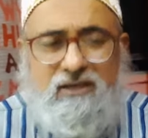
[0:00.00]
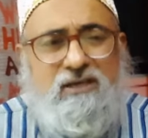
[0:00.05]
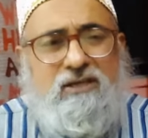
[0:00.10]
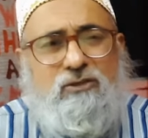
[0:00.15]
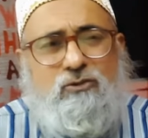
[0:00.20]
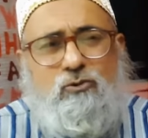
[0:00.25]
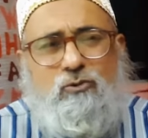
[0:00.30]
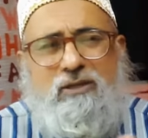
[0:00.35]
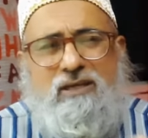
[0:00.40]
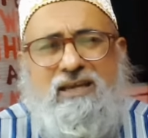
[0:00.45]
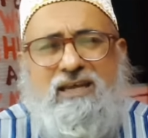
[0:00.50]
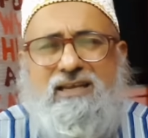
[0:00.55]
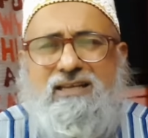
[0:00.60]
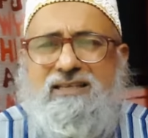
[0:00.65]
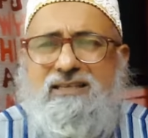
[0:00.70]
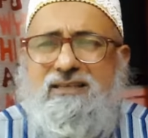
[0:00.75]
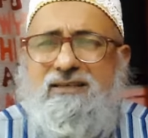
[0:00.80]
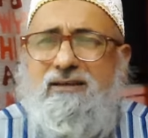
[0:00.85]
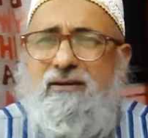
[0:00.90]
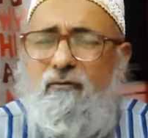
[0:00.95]
So they
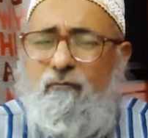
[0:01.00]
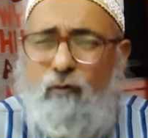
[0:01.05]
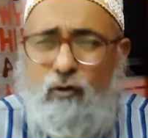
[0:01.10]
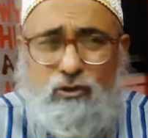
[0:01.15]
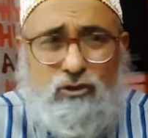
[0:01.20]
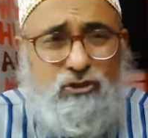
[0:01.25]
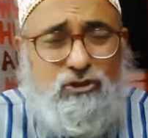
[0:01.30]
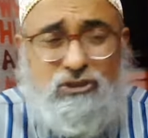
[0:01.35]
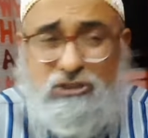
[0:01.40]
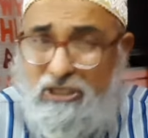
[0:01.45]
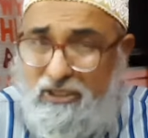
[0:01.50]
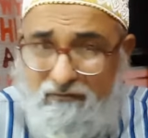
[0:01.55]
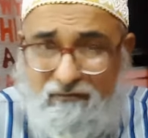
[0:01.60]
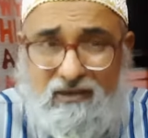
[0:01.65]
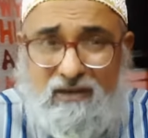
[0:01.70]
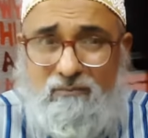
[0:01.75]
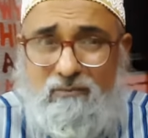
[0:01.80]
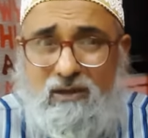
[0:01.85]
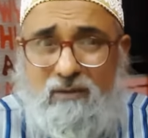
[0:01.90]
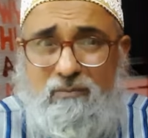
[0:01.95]
can watch
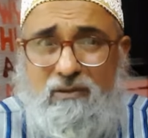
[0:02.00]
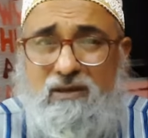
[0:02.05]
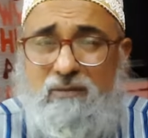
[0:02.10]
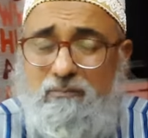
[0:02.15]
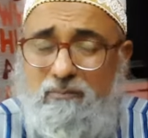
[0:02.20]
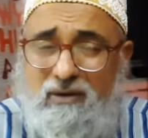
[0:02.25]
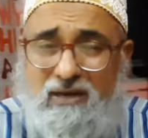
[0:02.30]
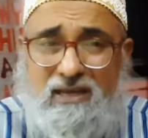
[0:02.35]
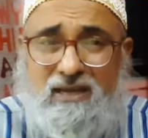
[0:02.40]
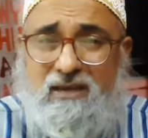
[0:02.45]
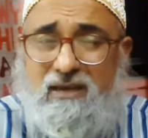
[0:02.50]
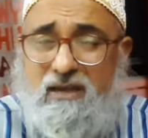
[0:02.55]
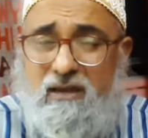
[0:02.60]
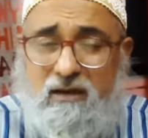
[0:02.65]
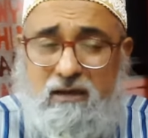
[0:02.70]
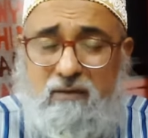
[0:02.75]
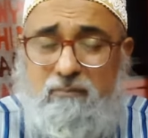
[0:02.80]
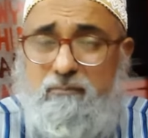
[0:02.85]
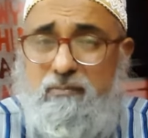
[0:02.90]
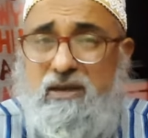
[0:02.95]
TV, maybe
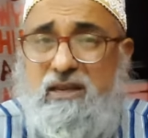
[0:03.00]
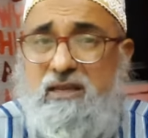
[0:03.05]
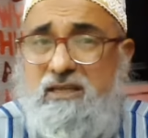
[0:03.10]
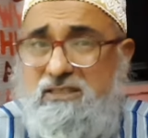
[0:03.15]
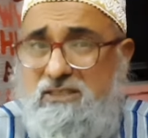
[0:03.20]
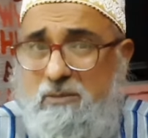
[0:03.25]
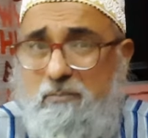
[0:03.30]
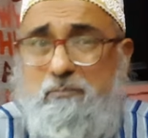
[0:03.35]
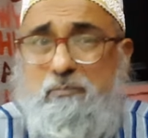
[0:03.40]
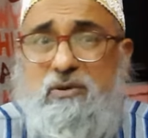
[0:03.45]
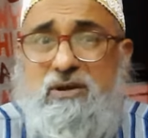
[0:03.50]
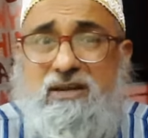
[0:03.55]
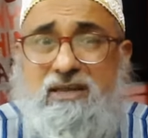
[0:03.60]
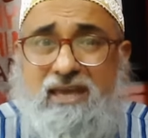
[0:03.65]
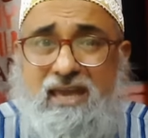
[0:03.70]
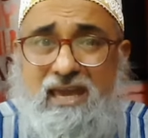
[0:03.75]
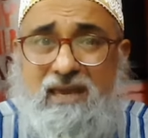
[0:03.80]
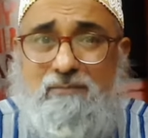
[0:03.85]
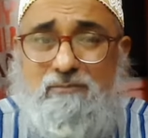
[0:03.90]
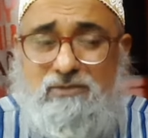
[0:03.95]
play simple
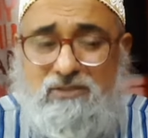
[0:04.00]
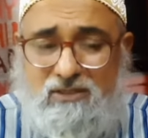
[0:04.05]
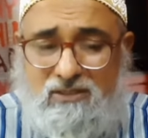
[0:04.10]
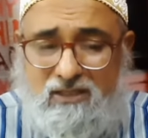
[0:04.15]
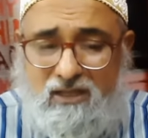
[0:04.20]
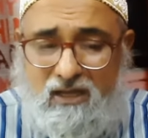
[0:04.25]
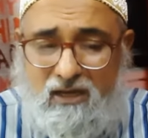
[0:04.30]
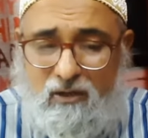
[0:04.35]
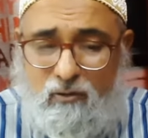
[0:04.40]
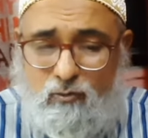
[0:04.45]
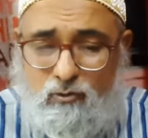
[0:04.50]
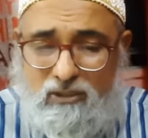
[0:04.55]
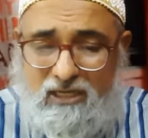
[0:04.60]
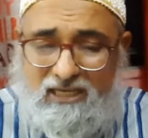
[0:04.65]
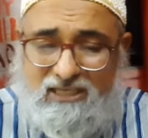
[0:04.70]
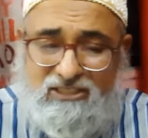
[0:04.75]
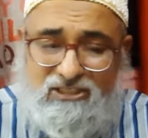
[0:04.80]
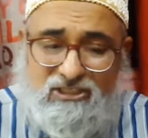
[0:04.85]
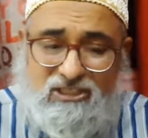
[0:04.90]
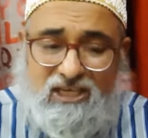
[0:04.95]
games in the house
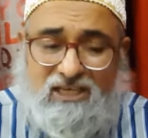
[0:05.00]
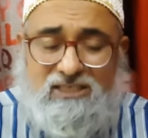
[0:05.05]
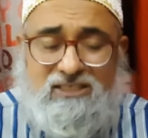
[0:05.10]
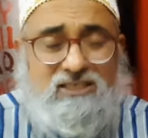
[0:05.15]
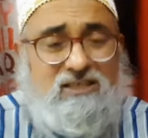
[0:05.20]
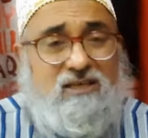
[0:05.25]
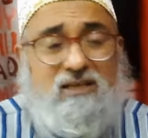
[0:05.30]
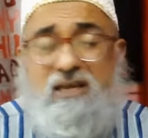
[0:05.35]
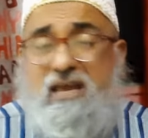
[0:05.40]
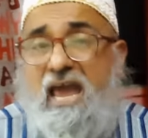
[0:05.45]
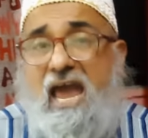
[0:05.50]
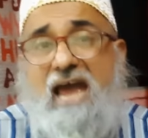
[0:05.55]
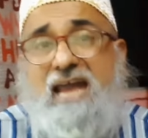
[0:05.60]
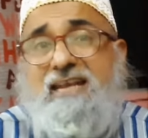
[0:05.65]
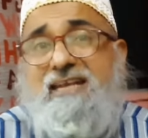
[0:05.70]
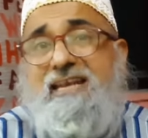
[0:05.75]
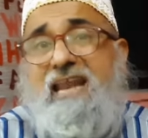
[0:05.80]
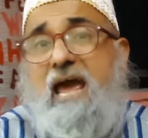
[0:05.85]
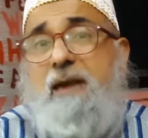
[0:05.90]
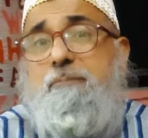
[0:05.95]
like chess,
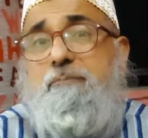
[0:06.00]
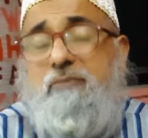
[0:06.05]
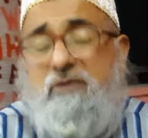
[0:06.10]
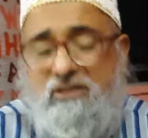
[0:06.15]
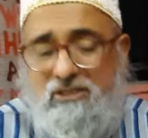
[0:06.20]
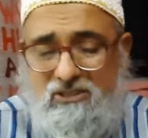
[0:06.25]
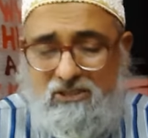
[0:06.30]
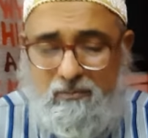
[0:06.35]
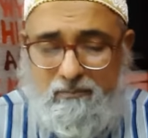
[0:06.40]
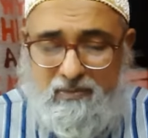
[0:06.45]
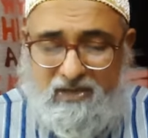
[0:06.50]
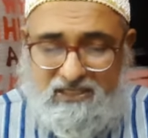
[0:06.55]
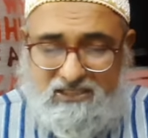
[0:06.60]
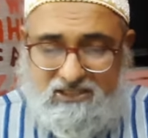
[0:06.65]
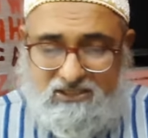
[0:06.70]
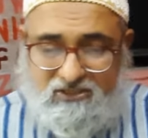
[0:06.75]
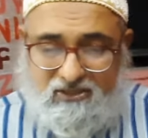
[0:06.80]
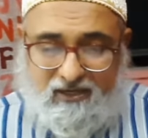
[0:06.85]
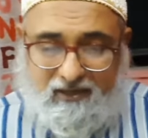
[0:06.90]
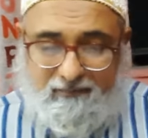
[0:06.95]
and nap is the
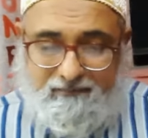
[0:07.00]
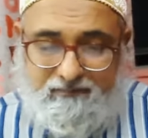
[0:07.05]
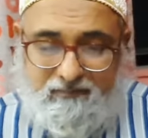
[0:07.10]
best thing.